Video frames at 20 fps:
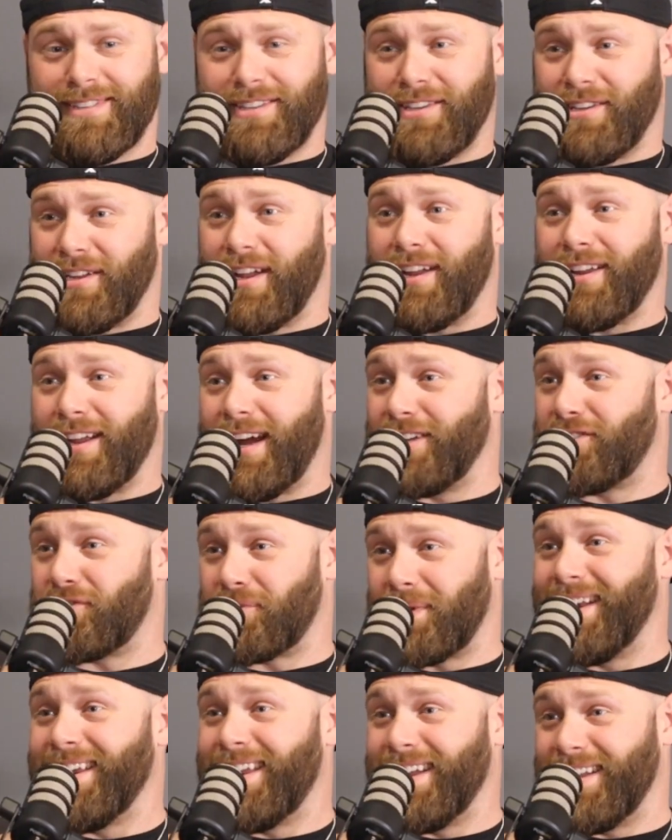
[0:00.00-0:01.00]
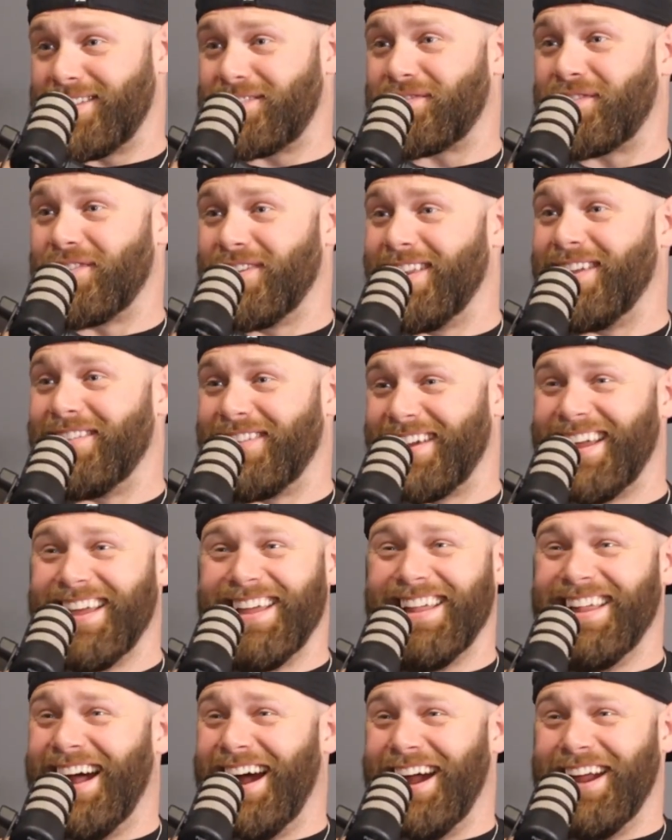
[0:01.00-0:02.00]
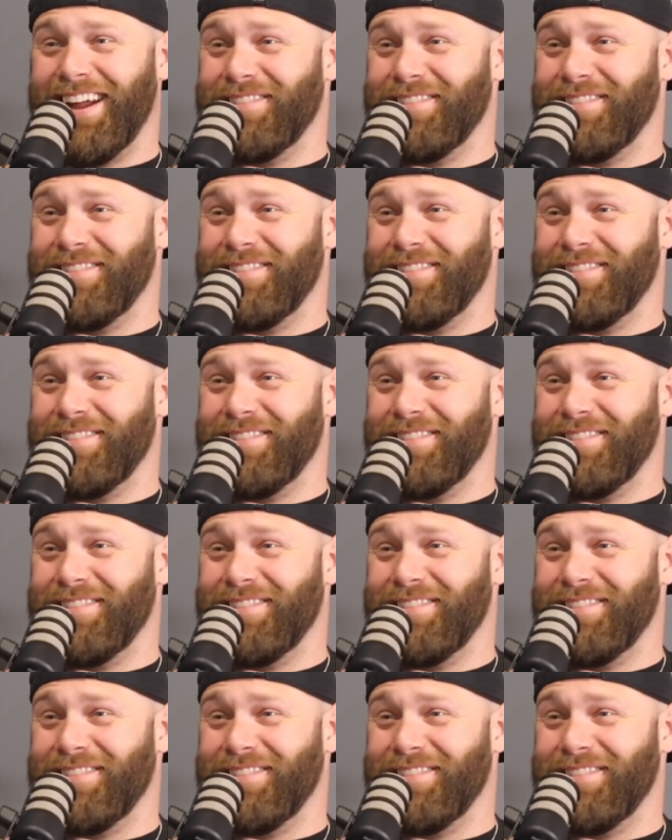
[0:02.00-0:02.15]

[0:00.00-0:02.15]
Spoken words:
Yeah, I train kids for a living. I